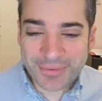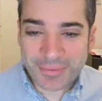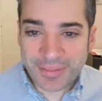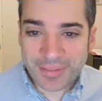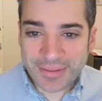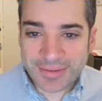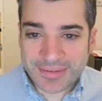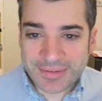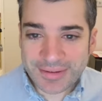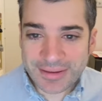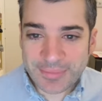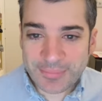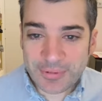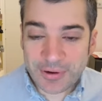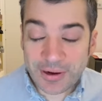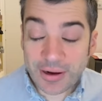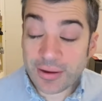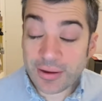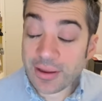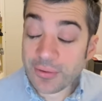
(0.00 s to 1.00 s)
what about this
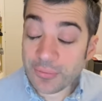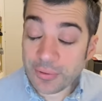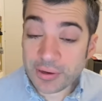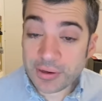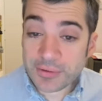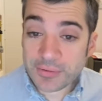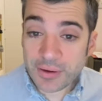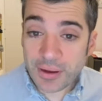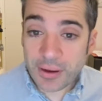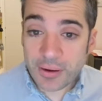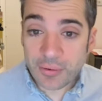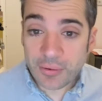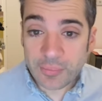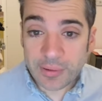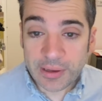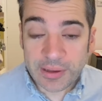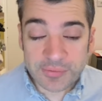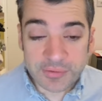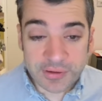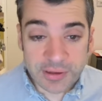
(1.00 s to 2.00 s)
deep okay, well it is an O
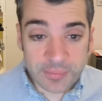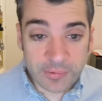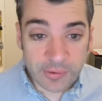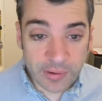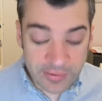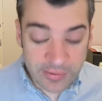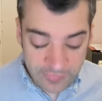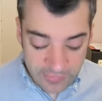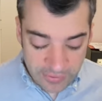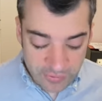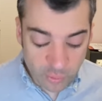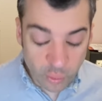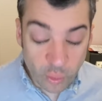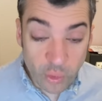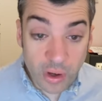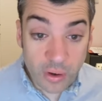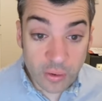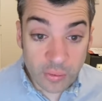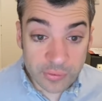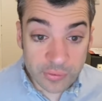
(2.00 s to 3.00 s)
because deep grief is
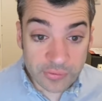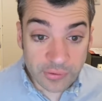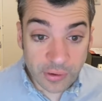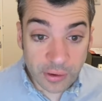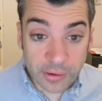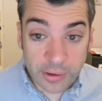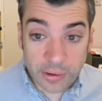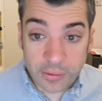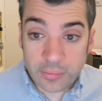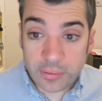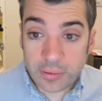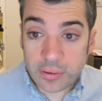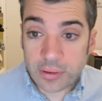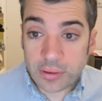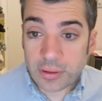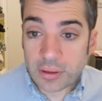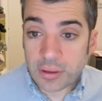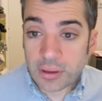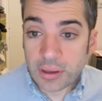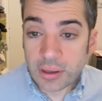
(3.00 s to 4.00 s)
woe, sorrow.
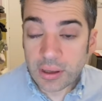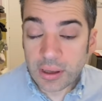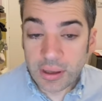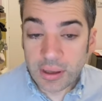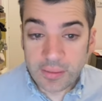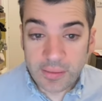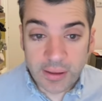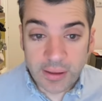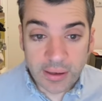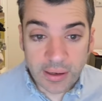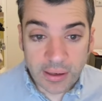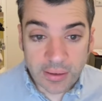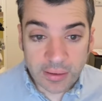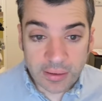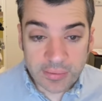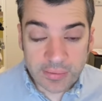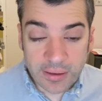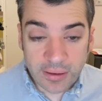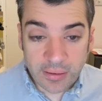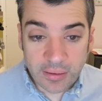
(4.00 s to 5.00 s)
And then I
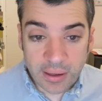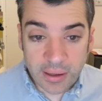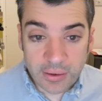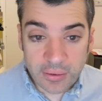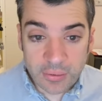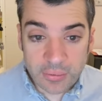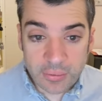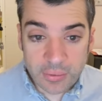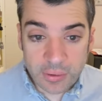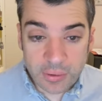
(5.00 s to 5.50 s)
like that a lot.